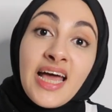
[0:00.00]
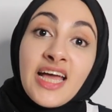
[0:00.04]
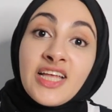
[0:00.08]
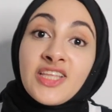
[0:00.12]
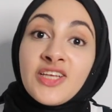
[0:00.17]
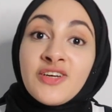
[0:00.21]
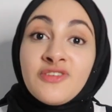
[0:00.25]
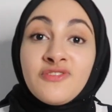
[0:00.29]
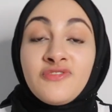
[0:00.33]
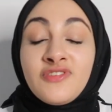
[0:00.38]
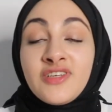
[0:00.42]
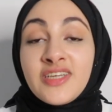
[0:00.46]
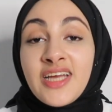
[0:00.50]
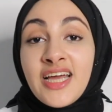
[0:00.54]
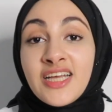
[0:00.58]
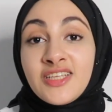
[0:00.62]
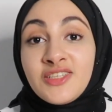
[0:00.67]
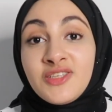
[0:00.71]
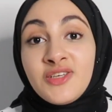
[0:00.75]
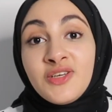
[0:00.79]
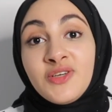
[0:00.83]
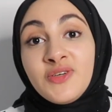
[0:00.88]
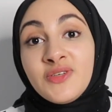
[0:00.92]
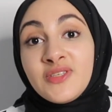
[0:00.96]
and don't
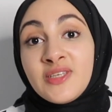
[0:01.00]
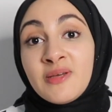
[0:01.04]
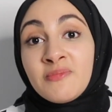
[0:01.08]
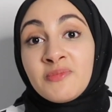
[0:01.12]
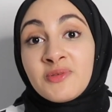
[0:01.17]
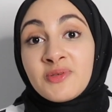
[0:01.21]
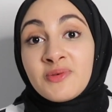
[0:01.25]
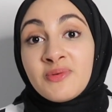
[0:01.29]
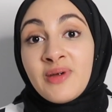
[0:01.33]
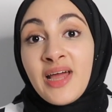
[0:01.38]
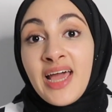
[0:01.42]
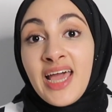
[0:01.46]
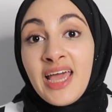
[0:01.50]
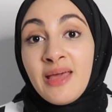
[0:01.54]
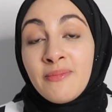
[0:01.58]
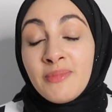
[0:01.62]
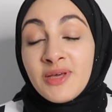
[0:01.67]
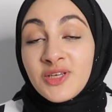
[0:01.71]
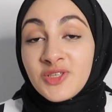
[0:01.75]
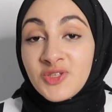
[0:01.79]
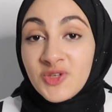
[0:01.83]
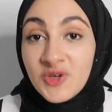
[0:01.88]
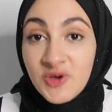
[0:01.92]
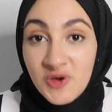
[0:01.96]
forget to subscribe
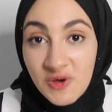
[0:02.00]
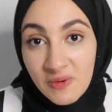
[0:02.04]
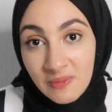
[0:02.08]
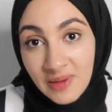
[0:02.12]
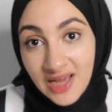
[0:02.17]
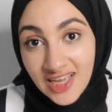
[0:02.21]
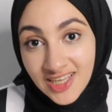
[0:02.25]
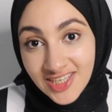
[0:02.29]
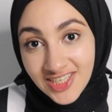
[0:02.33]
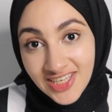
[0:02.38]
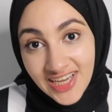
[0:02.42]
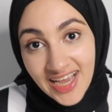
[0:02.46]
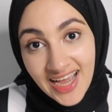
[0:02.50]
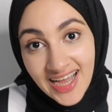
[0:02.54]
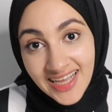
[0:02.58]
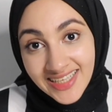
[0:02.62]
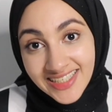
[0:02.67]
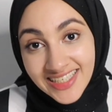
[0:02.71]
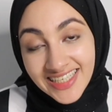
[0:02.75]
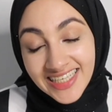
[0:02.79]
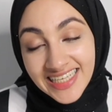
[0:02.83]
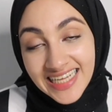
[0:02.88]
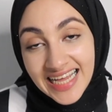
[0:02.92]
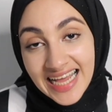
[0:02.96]
to my
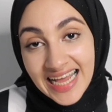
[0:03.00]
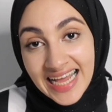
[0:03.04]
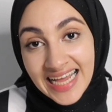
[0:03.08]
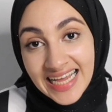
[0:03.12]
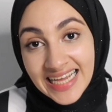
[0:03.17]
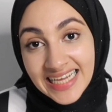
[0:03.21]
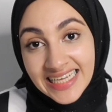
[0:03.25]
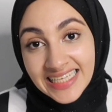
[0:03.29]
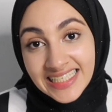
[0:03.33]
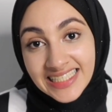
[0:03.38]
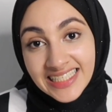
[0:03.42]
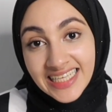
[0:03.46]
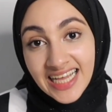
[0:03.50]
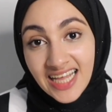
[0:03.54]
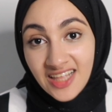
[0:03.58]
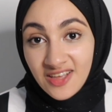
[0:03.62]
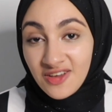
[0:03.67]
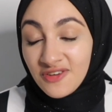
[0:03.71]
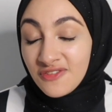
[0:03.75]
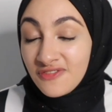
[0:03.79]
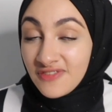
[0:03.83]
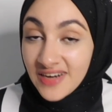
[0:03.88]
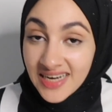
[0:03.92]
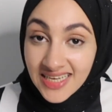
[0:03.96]
channel and tell
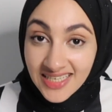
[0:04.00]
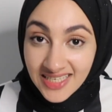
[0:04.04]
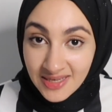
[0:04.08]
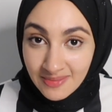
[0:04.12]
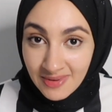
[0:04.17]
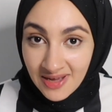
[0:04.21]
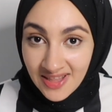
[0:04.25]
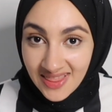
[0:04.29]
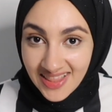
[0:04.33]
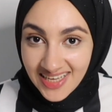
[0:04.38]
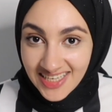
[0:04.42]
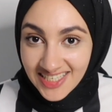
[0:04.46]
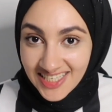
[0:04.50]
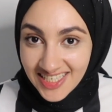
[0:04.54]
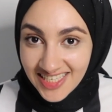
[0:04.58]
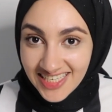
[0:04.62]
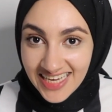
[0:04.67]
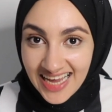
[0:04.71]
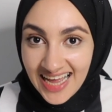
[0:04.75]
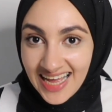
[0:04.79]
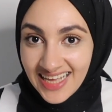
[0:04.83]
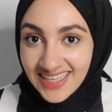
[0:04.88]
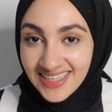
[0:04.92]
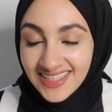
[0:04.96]
your friends about this
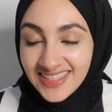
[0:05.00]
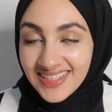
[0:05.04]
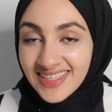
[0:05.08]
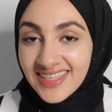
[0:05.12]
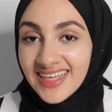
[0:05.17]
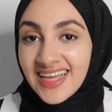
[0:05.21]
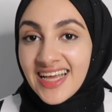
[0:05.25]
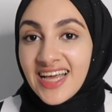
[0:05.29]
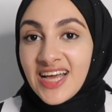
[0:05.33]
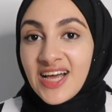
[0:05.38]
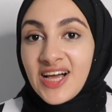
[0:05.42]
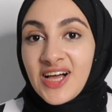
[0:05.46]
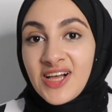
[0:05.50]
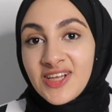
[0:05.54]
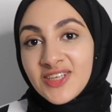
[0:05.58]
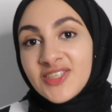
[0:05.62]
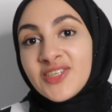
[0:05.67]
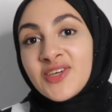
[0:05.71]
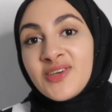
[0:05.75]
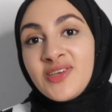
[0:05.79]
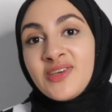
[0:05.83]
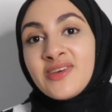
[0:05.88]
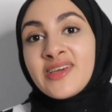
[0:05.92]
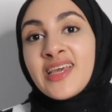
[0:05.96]
channel.
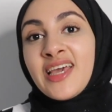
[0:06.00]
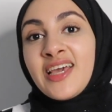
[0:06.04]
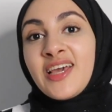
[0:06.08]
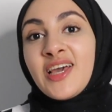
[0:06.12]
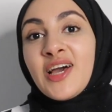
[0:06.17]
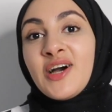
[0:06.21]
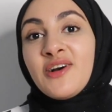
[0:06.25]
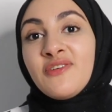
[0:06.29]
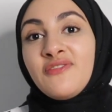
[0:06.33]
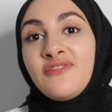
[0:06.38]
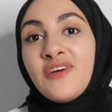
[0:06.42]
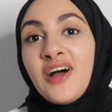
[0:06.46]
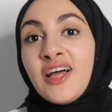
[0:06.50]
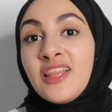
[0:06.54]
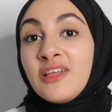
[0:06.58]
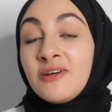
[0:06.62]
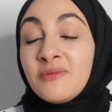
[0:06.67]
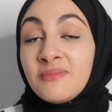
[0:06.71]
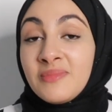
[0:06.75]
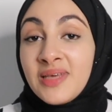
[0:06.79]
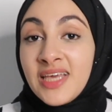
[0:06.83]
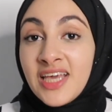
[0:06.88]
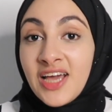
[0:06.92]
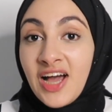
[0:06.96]
Also, you can go follow
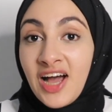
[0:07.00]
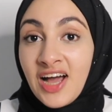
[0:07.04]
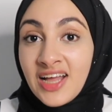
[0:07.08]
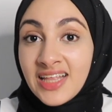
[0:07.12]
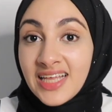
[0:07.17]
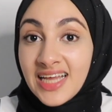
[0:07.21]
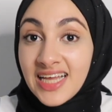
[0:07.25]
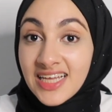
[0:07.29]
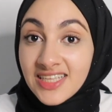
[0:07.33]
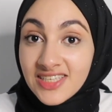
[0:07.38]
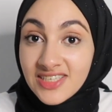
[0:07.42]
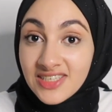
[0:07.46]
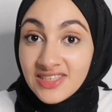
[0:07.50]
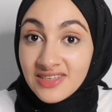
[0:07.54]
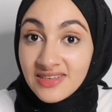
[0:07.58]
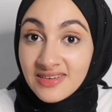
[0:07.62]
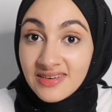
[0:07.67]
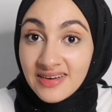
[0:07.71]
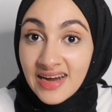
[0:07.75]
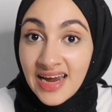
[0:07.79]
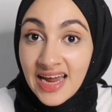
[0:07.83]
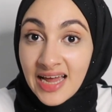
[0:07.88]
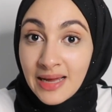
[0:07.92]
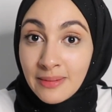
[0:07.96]
me on
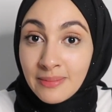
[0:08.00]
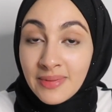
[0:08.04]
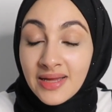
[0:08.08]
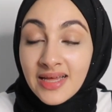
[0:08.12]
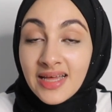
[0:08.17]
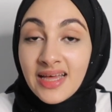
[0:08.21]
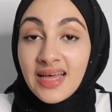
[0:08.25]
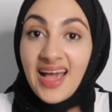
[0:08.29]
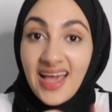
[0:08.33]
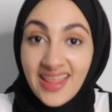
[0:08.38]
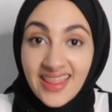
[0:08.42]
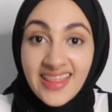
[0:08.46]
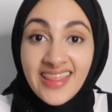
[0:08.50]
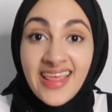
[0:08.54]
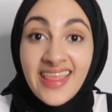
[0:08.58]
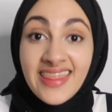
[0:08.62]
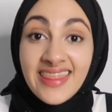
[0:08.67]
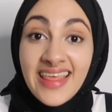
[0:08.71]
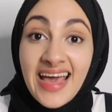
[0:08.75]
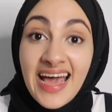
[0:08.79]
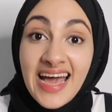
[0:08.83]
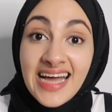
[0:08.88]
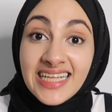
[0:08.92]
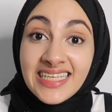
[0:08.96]
Instagram. Other than
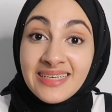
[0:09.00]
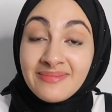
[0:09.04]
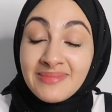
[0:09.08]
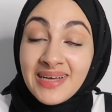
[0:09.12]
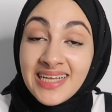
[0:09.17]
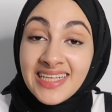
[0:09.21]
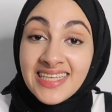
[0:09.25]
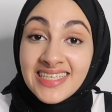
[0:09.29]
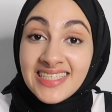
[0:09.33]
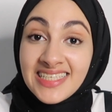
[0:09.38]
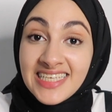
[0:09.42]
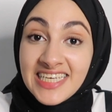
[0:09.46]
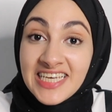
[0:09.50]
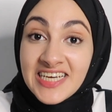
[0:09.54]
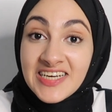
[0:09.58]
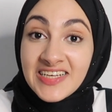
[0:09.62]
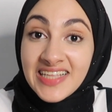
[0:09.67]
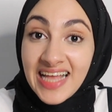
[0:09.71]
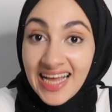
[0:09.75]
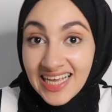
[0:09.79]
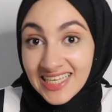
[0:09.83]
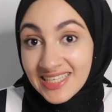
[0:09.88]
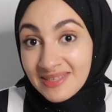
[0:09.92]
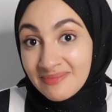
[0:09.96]
that, I'm gonna see you
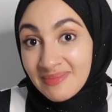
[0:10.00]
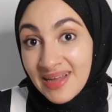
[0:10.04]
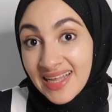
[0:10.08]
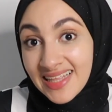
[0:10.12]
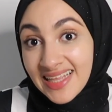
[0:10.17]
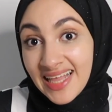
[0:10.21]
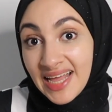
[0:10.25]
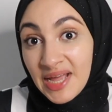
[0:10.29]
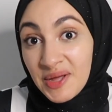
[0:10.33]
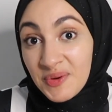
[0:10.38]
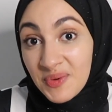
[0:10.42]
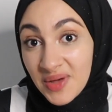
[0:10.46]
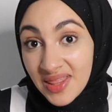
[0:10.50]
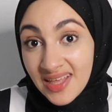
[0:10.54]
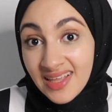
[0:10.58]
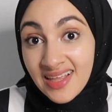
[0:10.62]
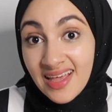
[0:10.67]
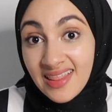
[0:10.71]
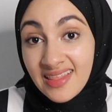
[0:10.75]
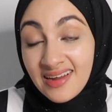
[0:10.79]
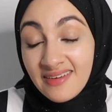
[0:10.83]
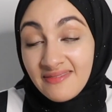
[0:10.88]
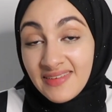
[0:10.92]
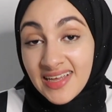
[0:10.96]
next Monday with
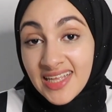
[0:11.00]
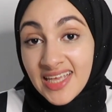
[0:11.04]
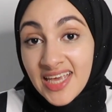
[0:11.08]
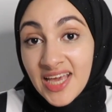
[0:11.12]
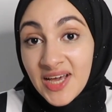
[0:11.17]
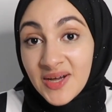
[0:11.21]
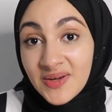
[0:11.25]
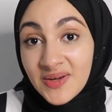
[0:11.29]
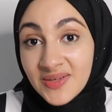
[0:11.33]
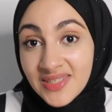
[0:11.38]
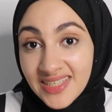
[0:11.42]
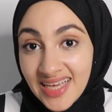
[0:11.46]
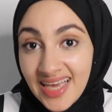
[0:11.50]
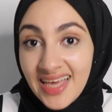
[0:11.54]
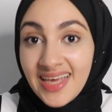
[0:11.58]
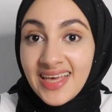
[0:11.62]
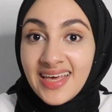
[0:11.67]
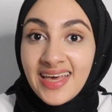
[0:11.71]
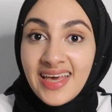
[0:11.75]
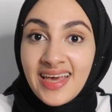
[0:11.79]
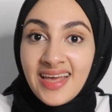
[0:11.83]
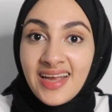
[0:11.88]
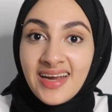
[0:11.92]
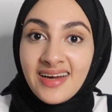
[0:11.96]
another video. Take
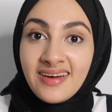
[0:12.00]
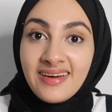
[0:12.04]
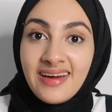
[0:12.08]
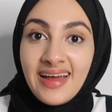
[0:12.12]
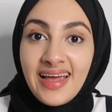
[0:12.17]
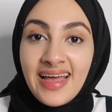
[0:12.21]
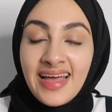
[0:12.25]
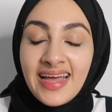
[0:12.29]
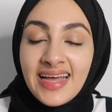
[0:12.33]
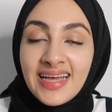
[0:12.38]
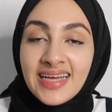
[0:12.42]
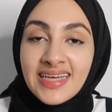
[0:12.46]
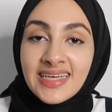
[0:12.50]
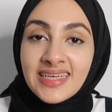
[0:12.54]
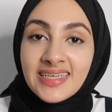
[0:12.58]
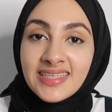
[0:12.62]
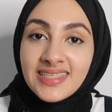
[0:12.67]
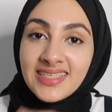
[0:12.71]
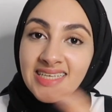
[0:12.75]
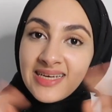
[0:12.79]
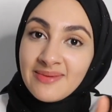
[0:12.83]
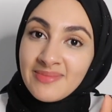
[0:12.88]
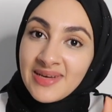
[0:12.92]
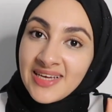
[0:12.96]
care and
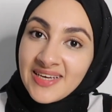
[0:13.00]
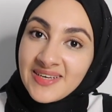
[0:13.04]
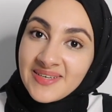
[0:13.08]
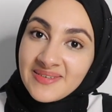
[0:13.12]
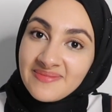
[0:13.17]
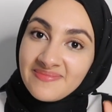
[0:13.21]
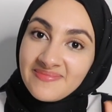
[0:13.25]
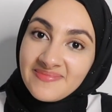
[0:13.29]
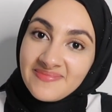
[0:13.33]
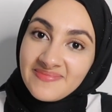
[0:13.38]
Assalamu alaikum.